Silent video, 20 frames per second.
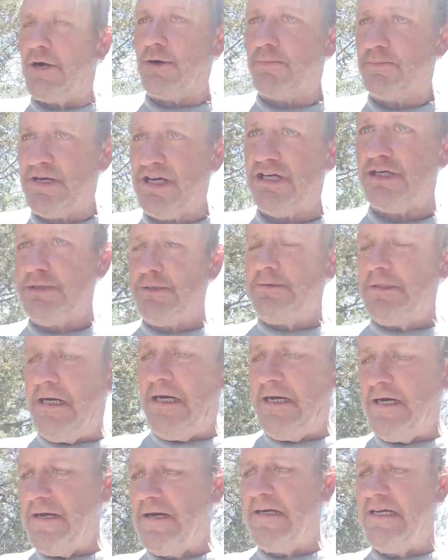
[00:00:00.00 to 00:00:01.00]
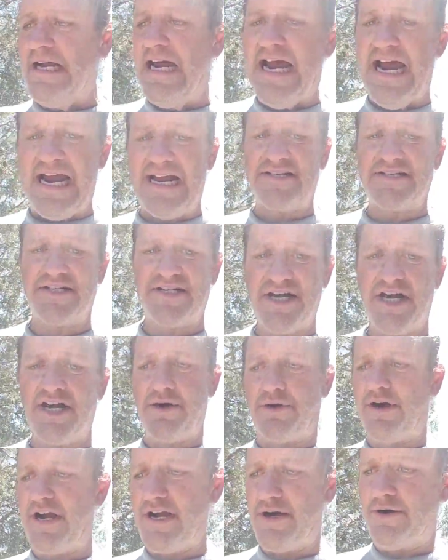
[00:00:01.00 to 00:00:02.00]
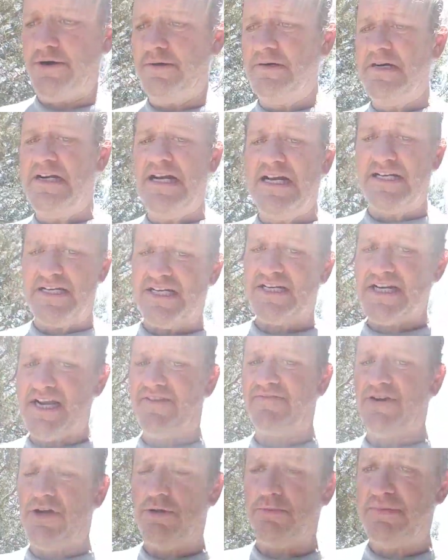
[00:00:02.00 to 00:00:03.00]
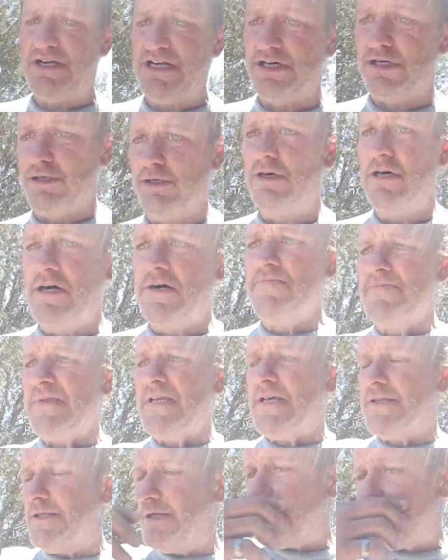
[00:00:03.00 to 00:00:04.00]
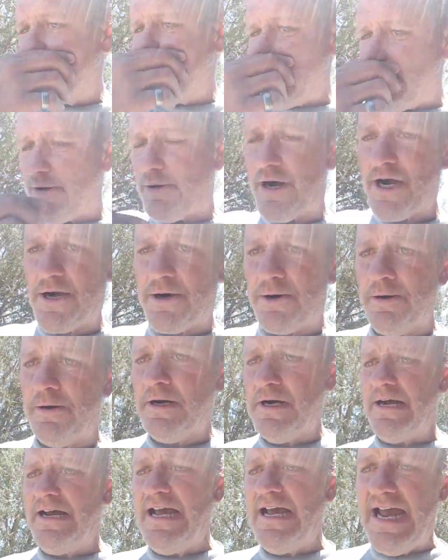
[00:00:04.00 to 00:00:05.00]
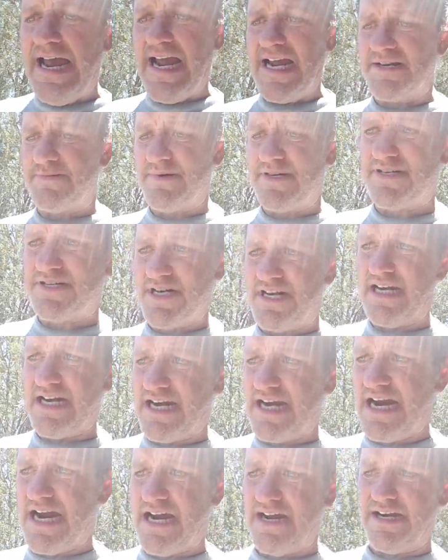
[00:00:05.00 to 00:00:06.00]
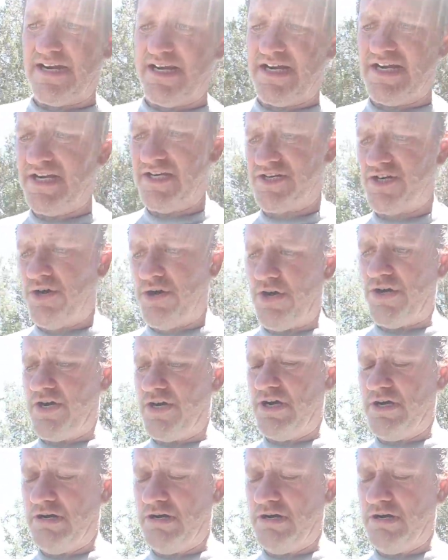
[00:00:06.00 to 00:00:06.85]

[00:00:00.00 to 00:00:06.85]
Bill, has a generator. Since I've known Bill, this generator has been sitting out in his yard